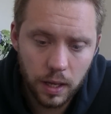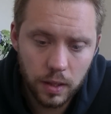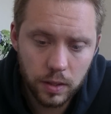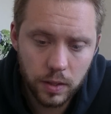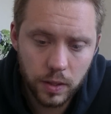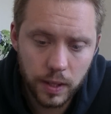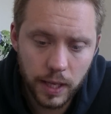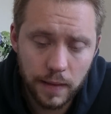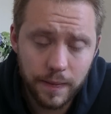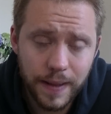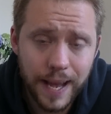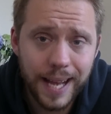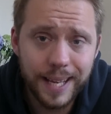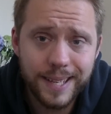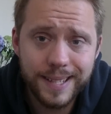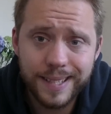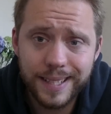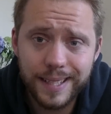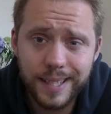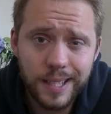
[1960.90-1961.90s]
So they have
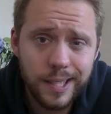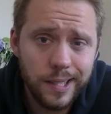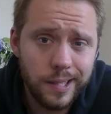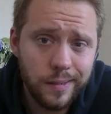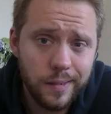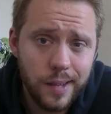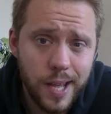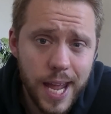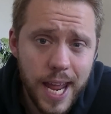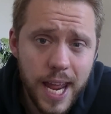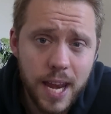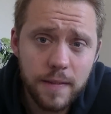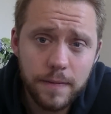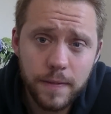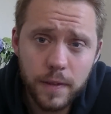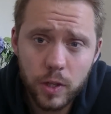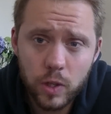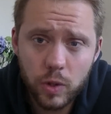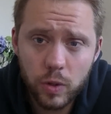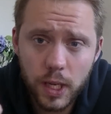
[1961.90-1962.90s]

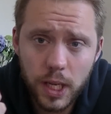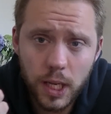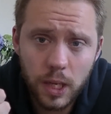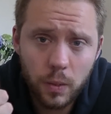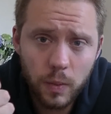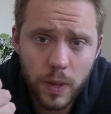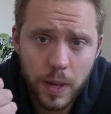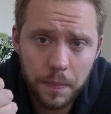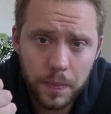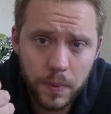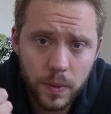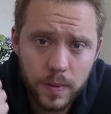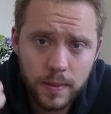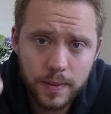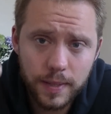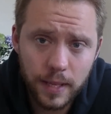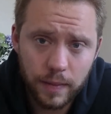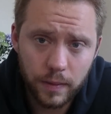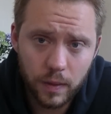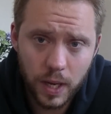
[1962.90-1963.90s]
anti-infantry
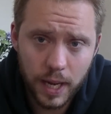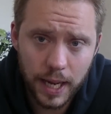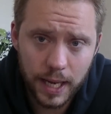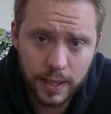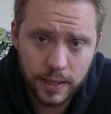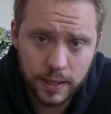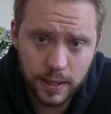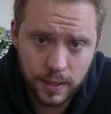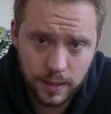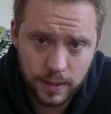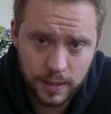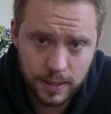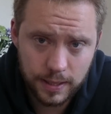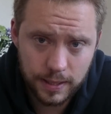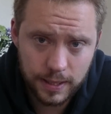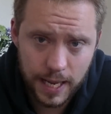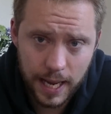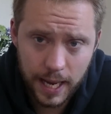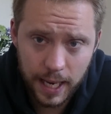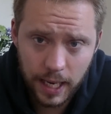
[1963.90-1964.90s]
weapons, they've got
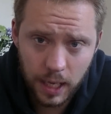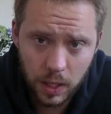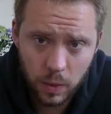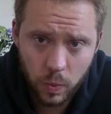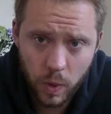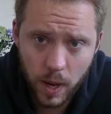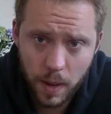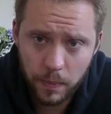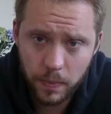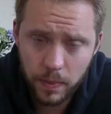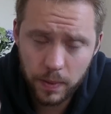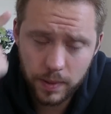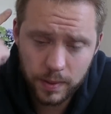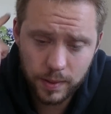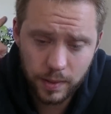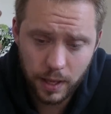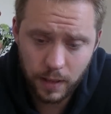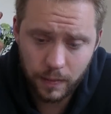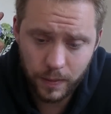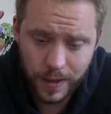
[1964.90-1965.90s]
anti-tank
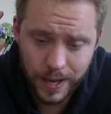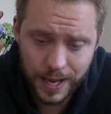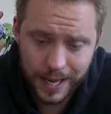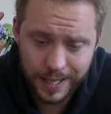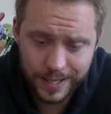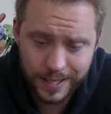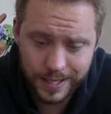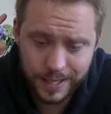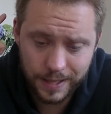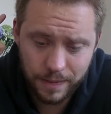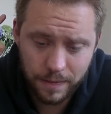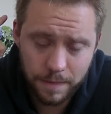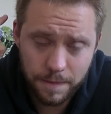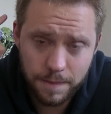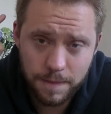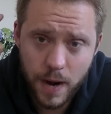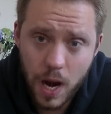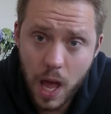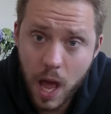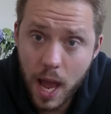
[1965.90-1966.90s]
weapons, they've got
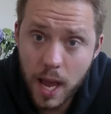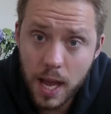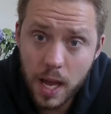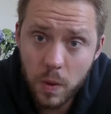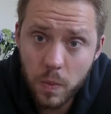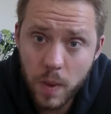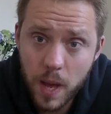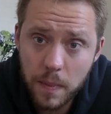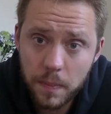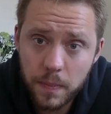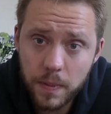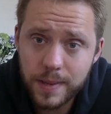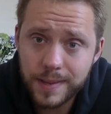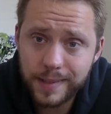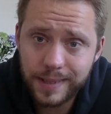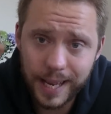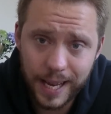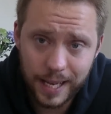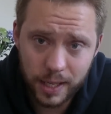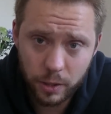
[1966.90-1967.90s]
anti-flyer
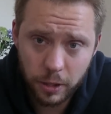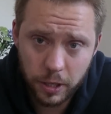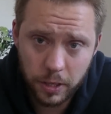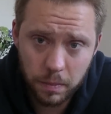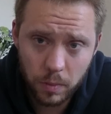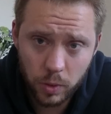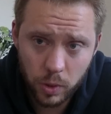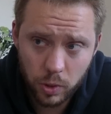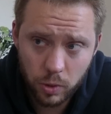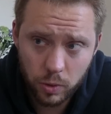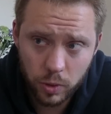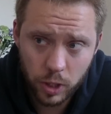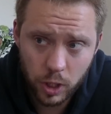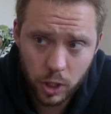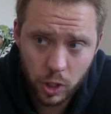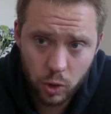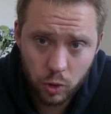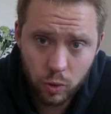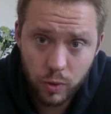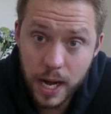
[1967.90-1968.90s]
weapons, anti-monstrous
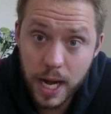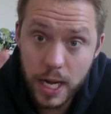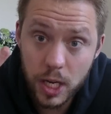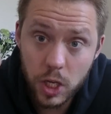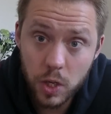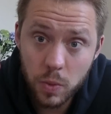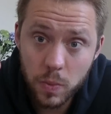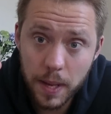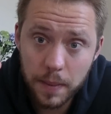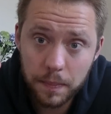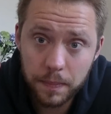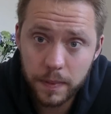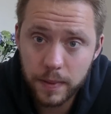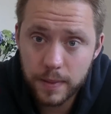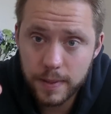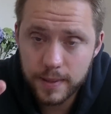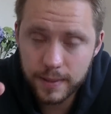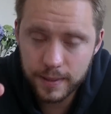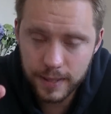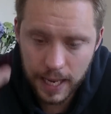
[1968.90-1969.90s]
creature
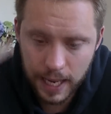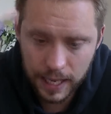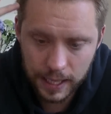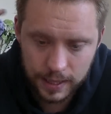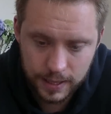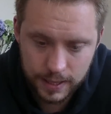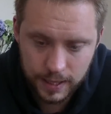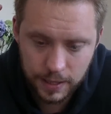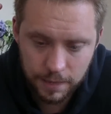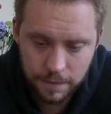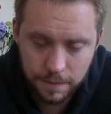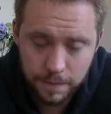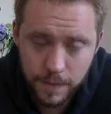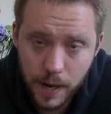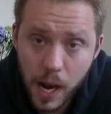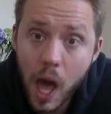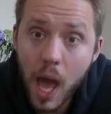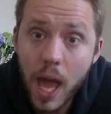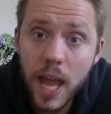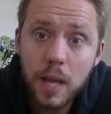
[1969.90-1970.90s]
weapons,
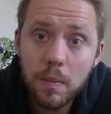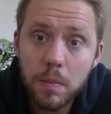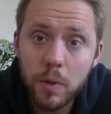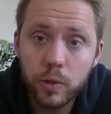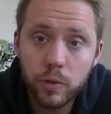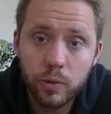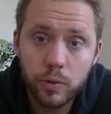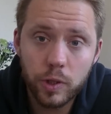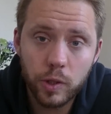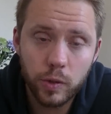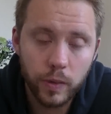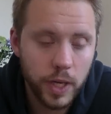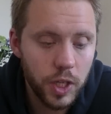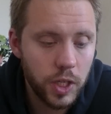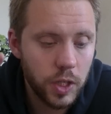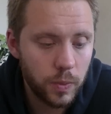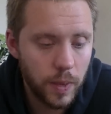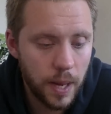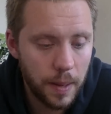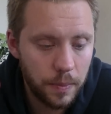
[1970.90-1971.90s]
anti-flying monstrous
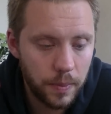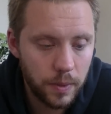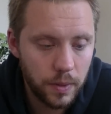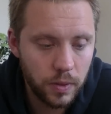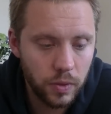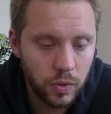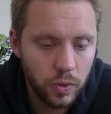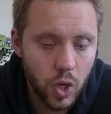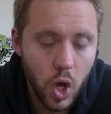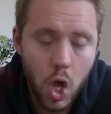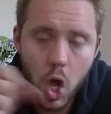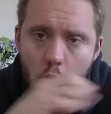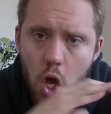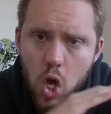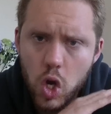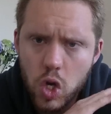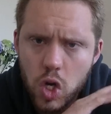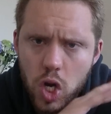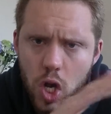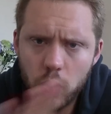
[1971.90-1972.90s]
creature weapons,
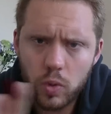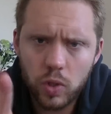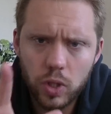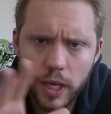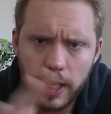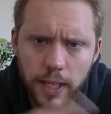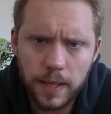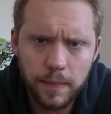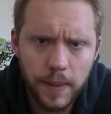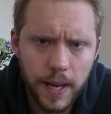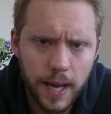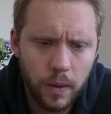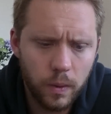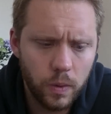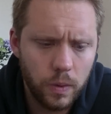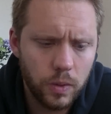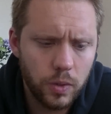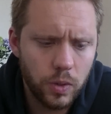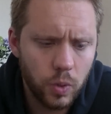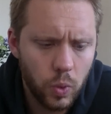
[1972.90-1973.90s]
no psychic
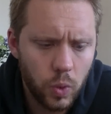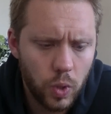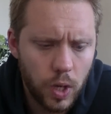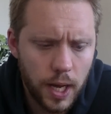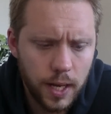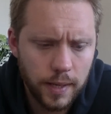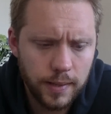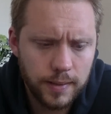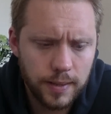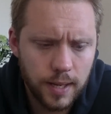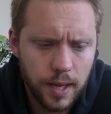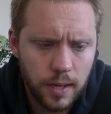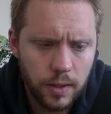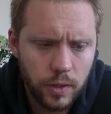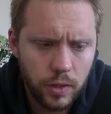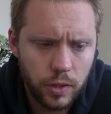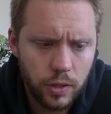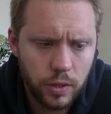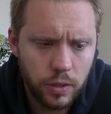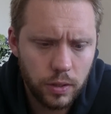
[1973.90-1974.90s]
powers as
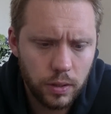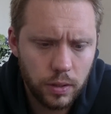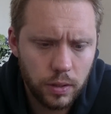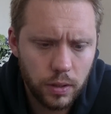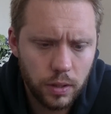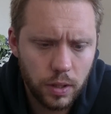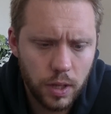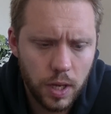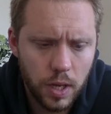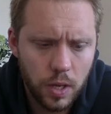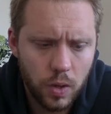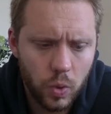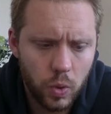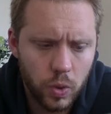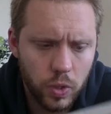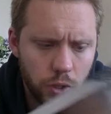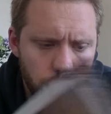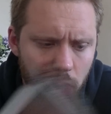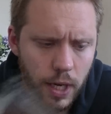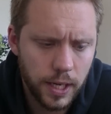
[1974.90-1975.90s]
such,
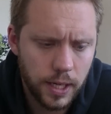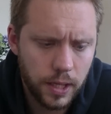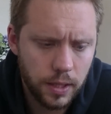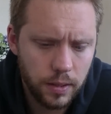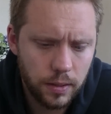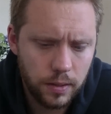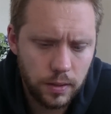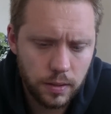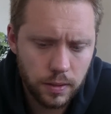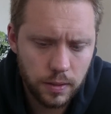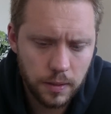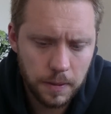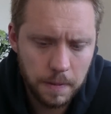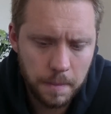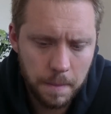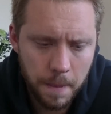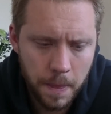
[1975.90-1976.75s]
or psychers.